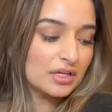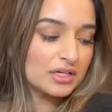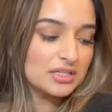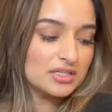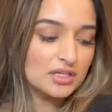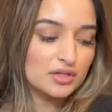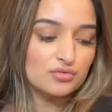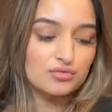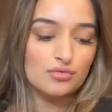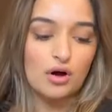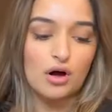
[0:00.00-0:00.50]
It's
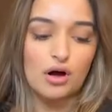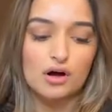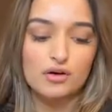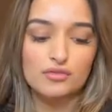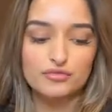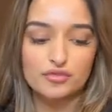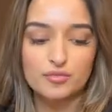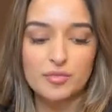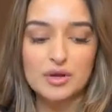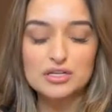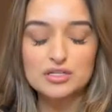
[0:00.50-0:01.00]
like raw
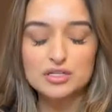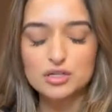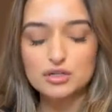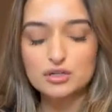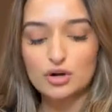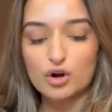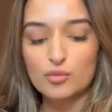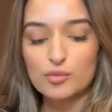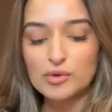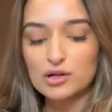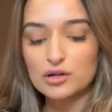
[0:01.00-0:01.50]
fermented
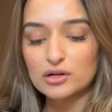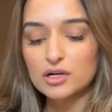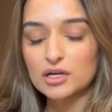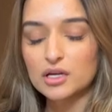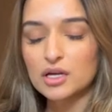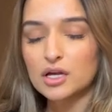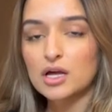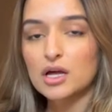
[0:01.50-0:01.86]
goat milk.